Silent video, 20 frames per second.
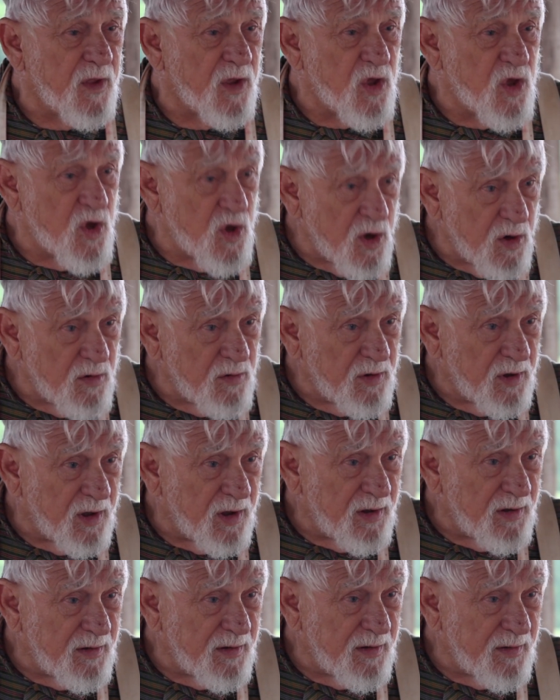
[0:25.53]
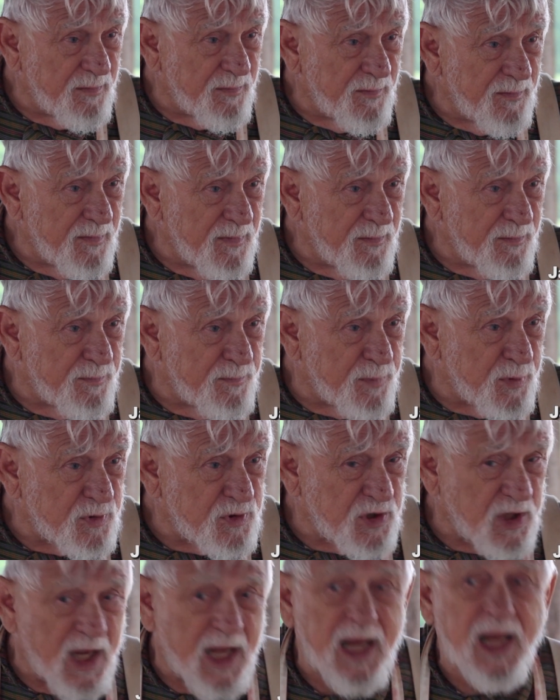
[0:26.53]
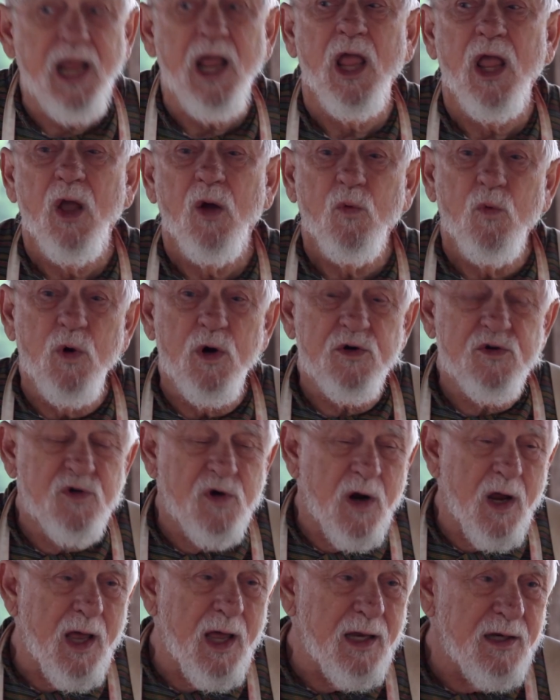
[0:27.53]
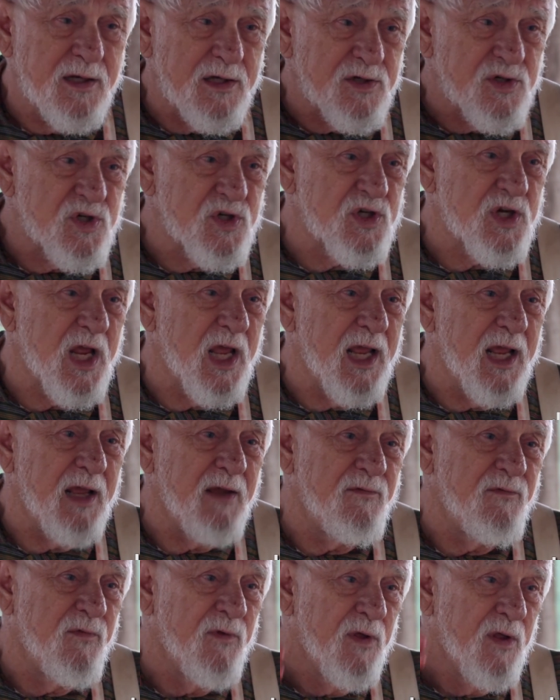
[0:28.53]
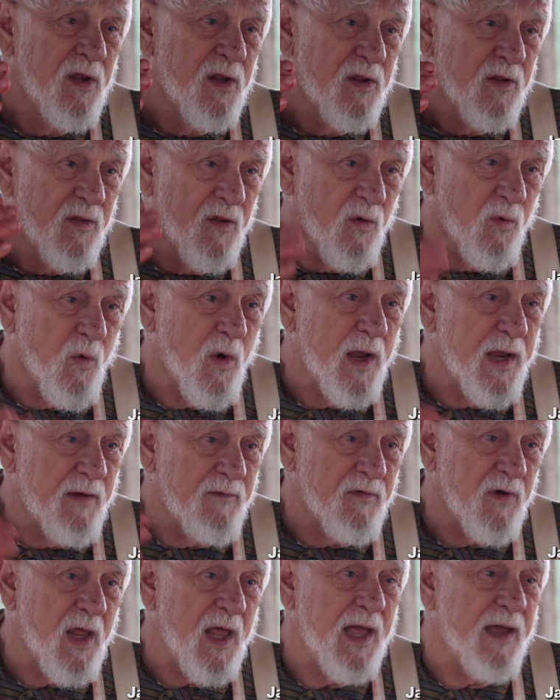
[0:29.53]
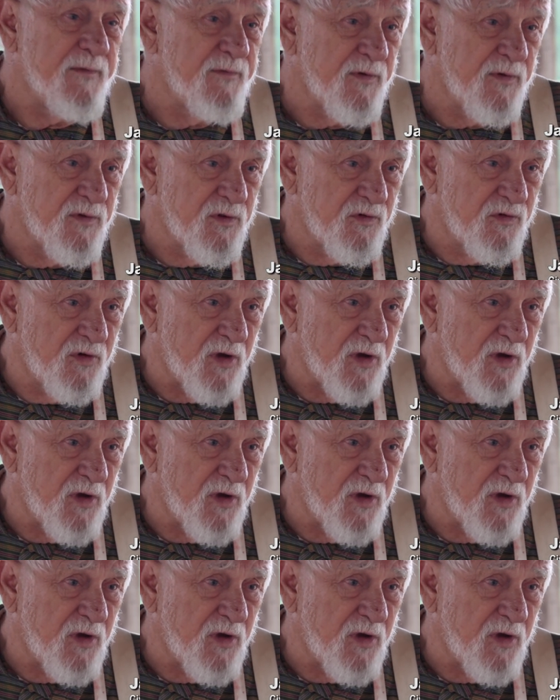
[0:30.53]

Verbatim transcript: the Union, per se. We're trying to save the way of life of the